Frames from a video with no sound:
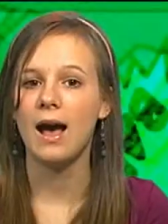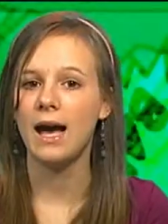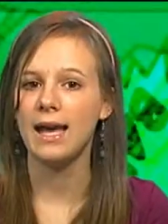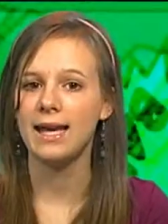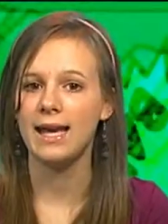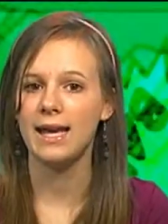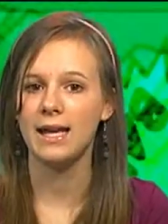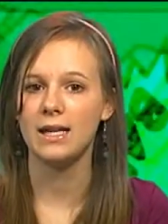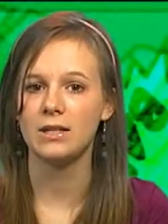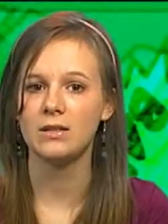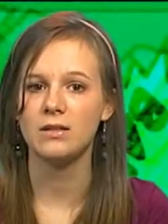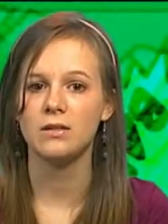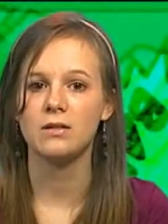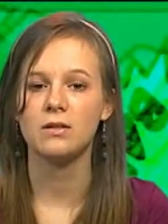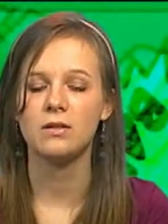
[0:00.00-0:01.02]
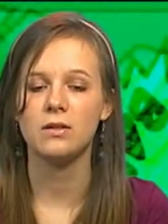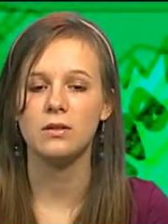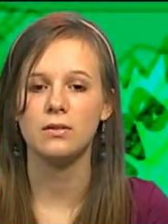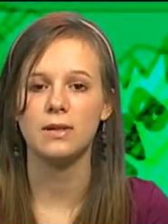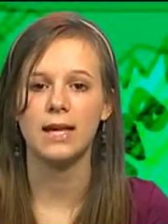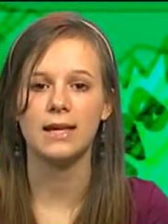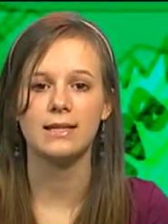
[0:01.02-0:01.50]
I hate to
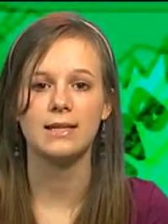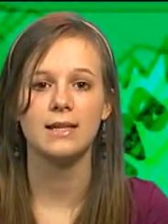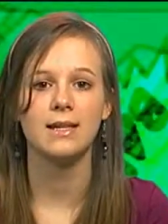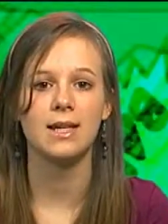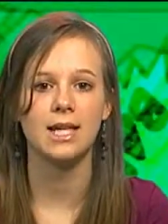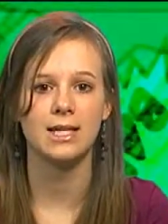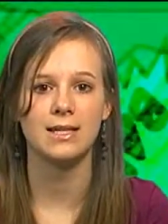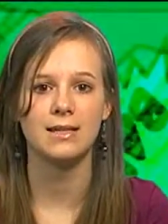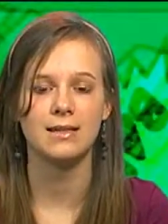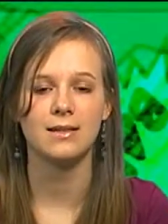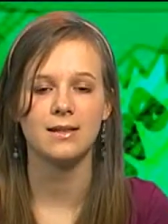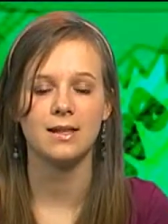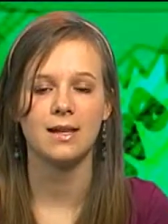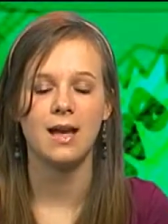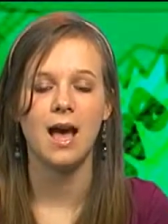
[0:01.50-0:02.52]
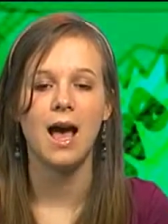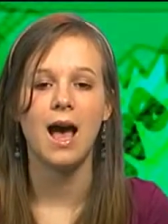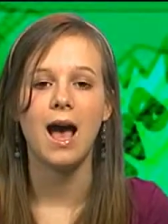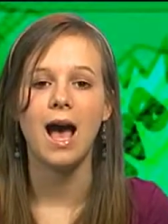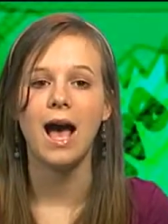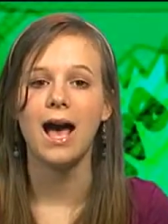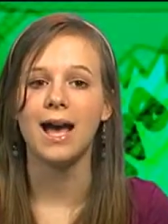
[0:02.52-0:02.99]
get hit.
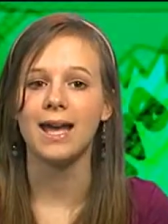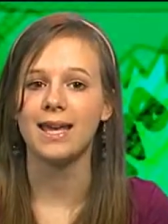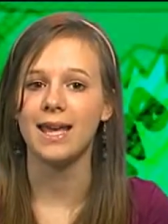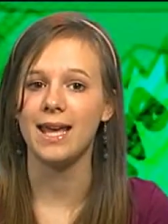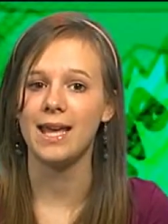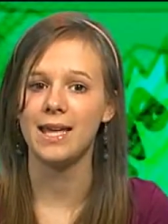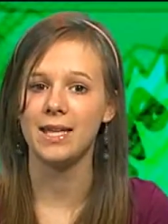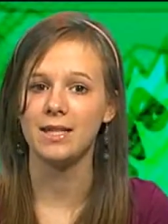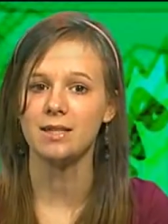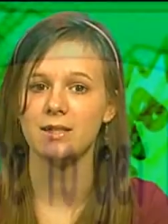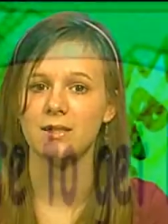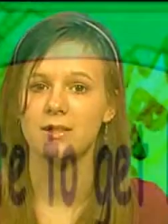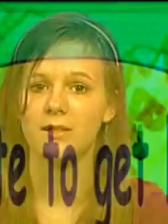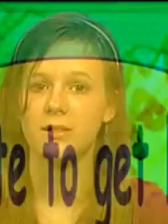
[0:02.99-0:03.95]
I hate